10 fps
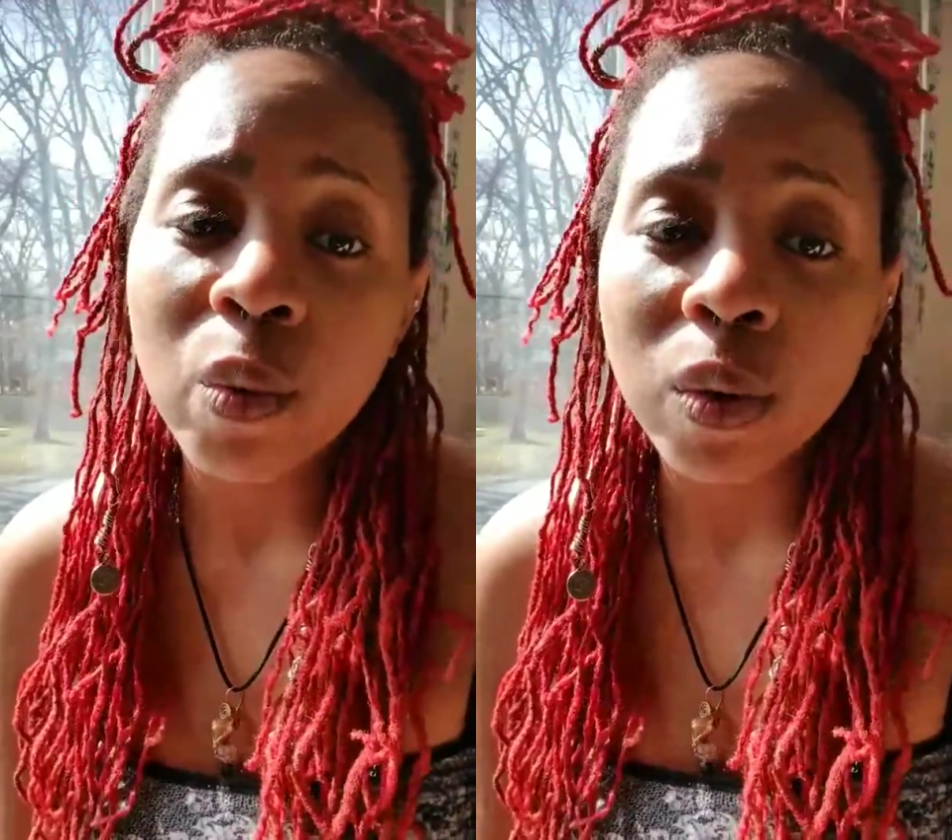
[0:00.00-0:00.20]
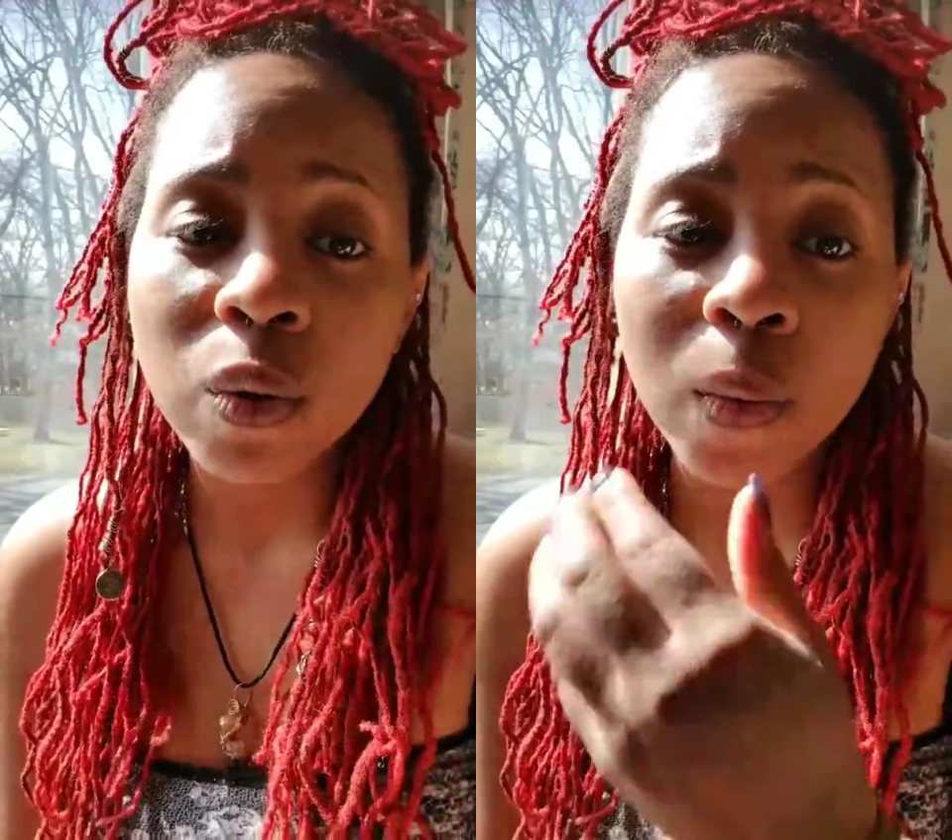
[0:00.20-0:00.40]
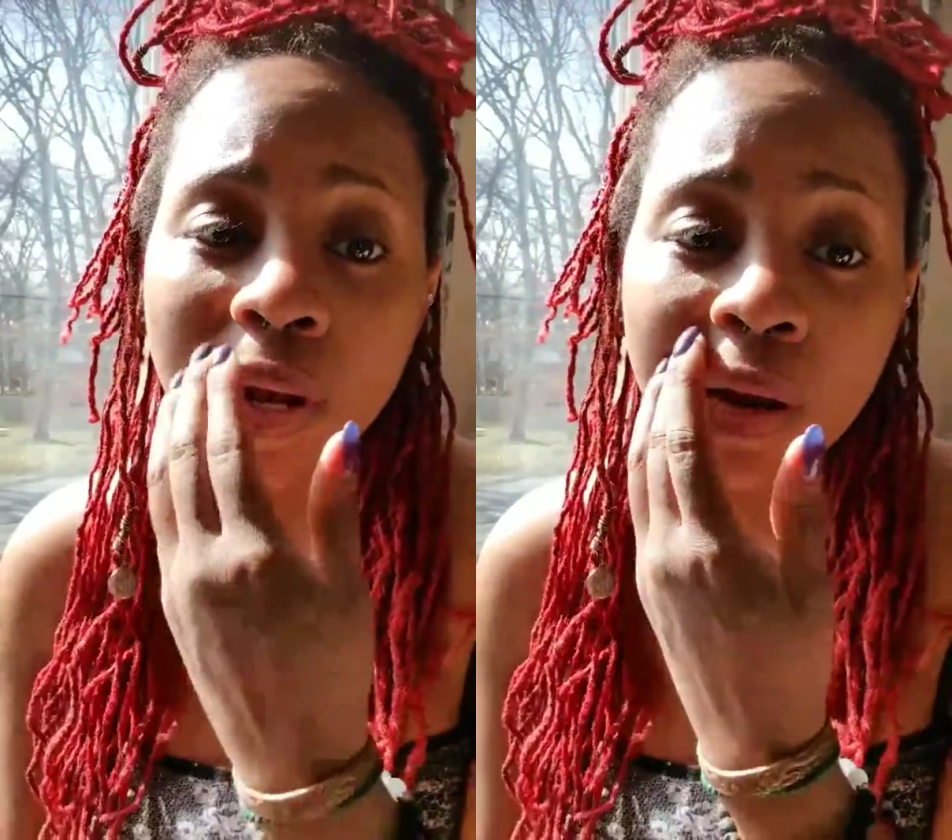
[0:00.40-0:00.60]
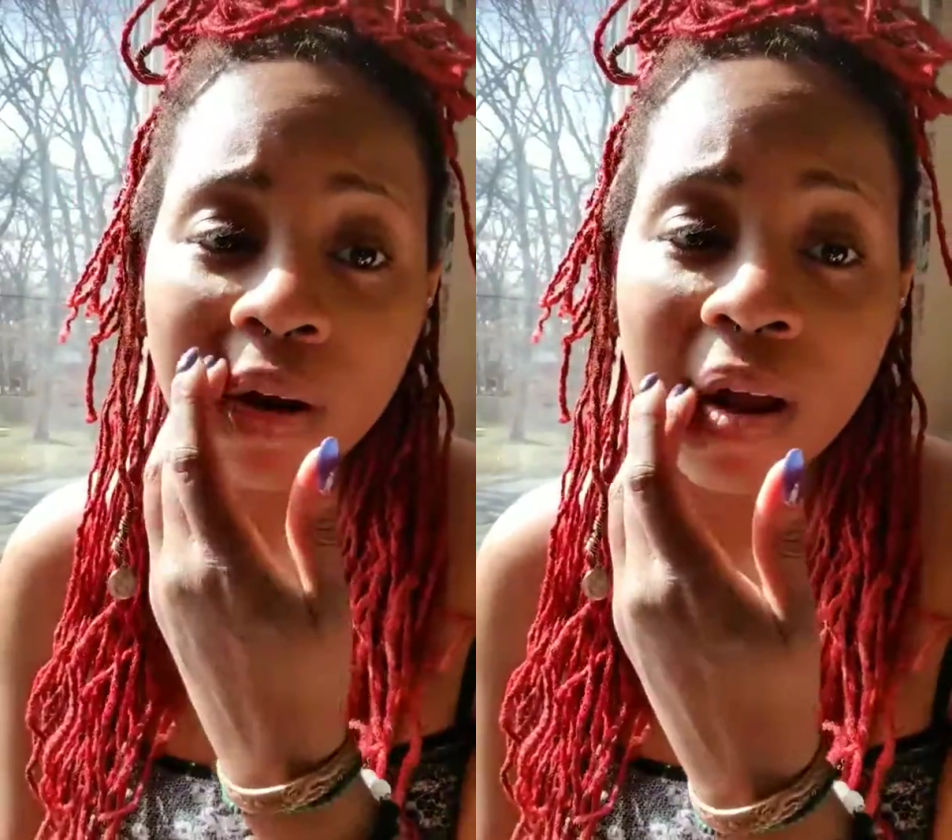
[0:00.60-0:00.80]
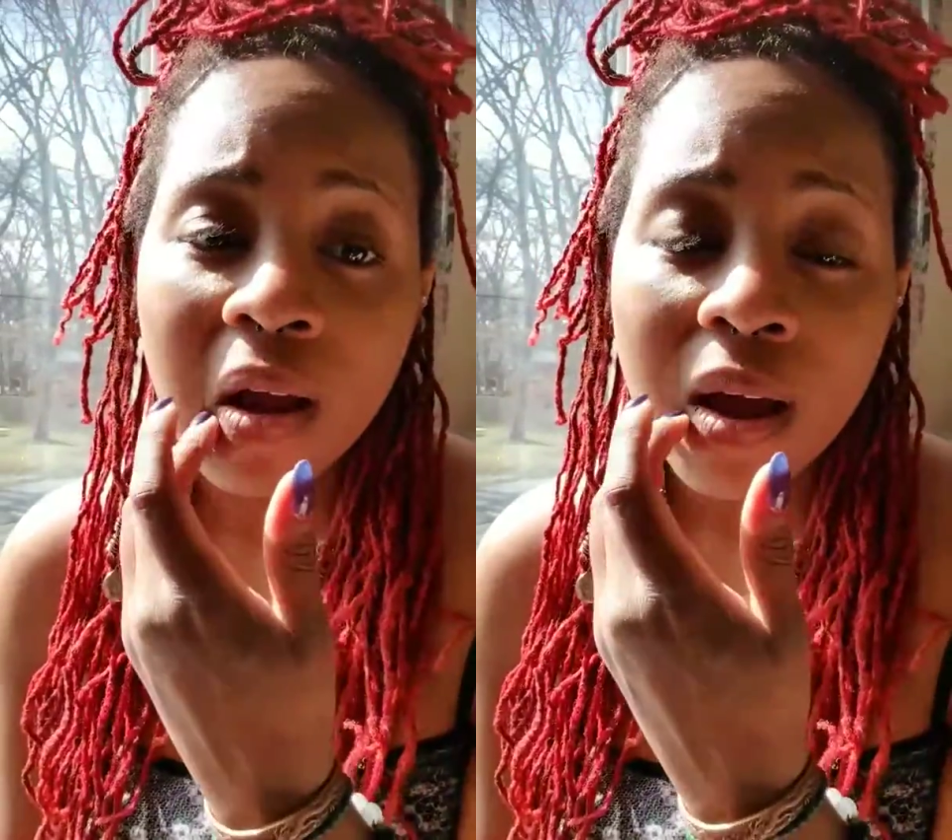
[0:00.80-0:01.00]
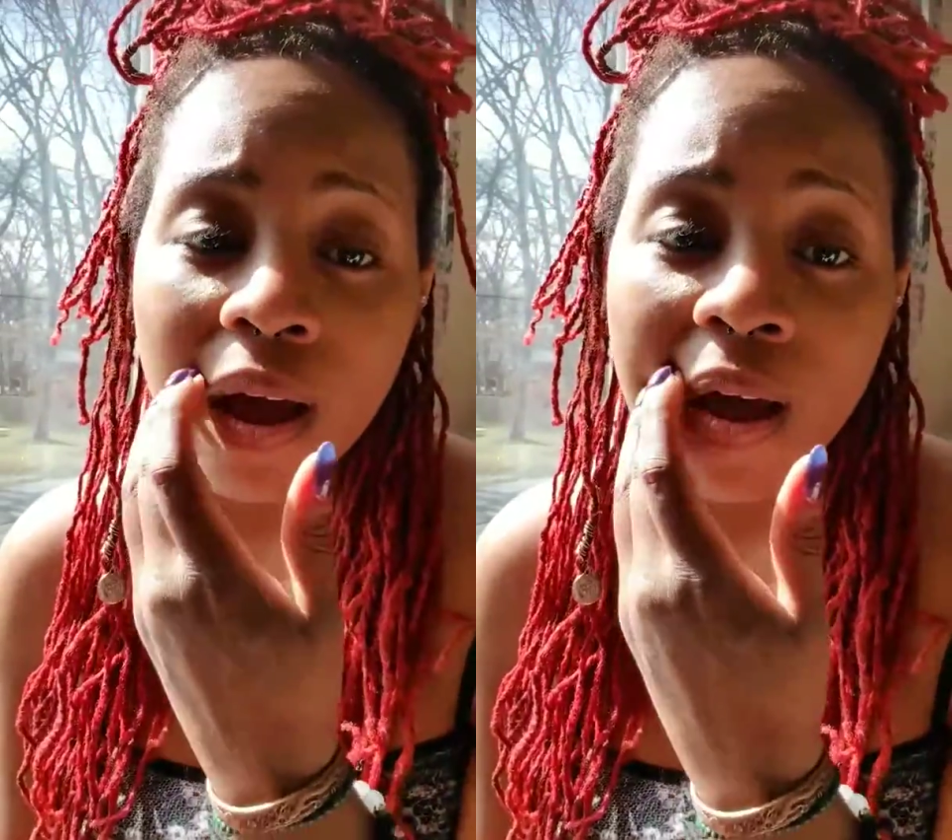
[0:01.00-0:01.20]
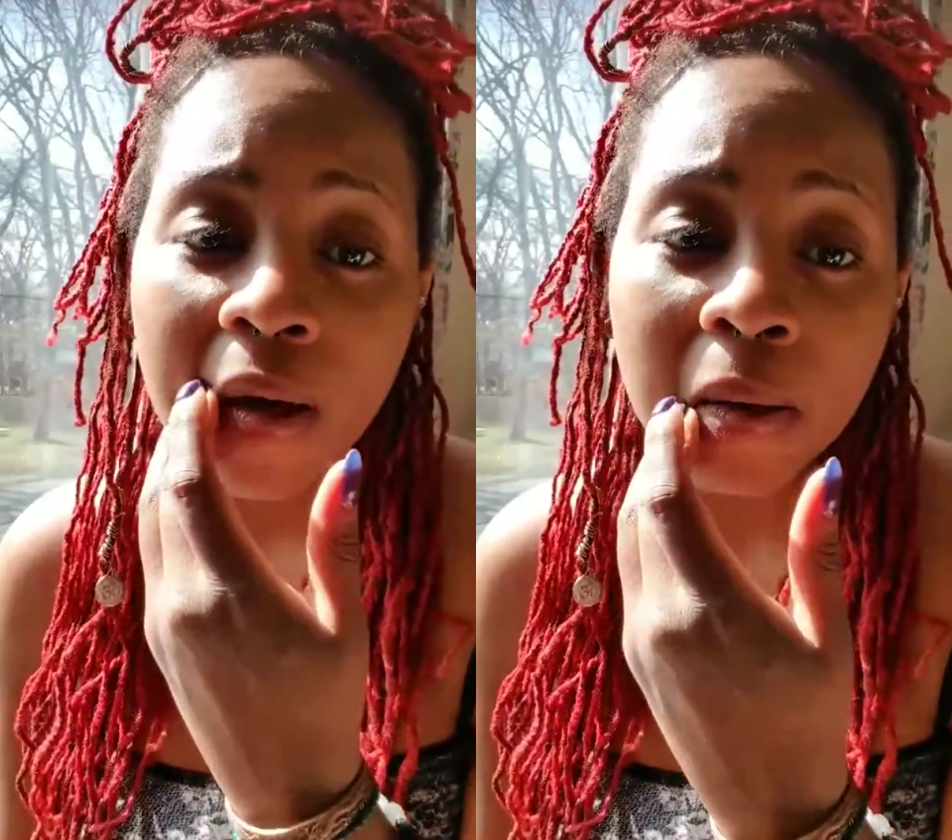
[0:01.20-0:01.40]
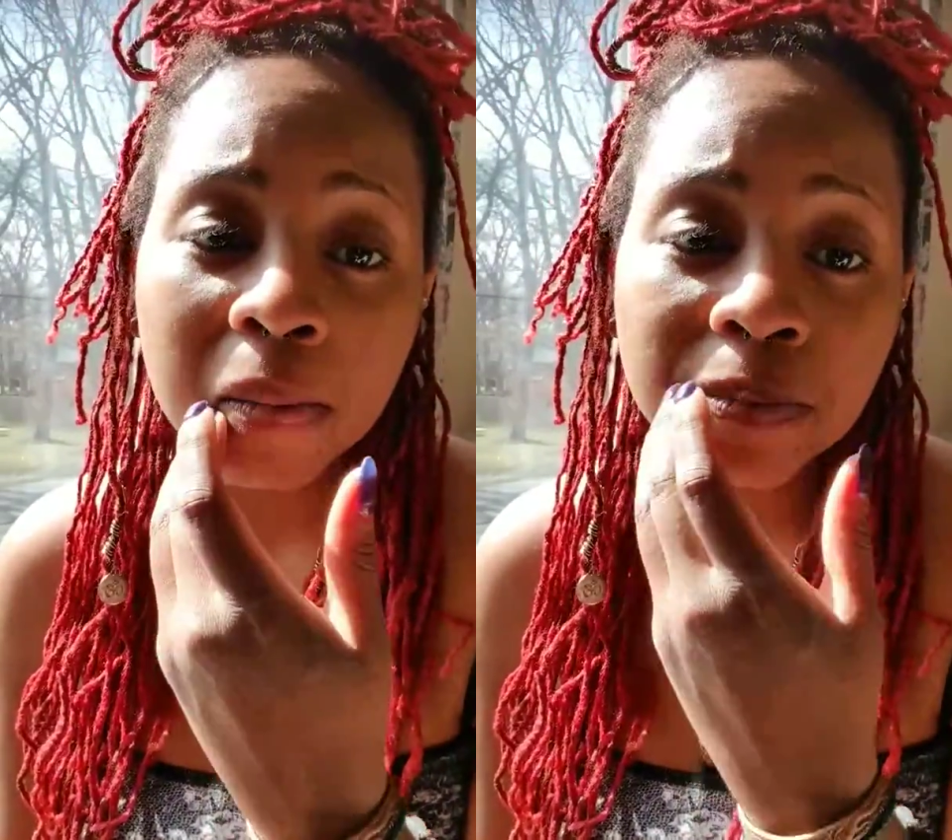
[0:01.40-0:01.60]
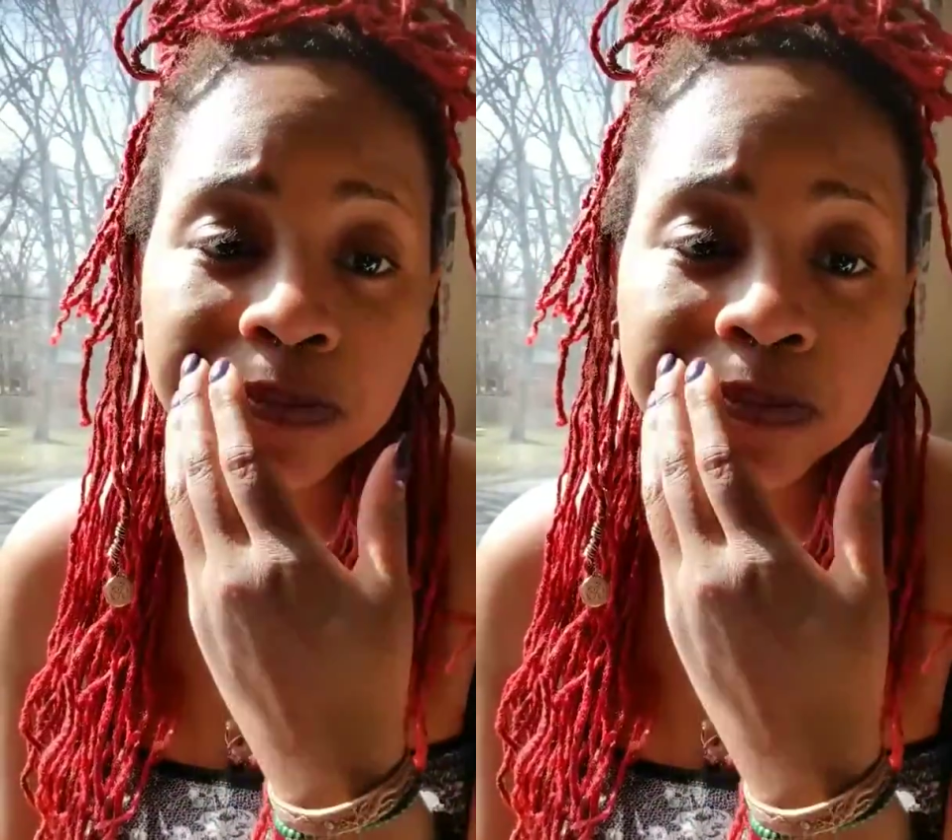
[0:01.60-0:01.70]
want to wear, because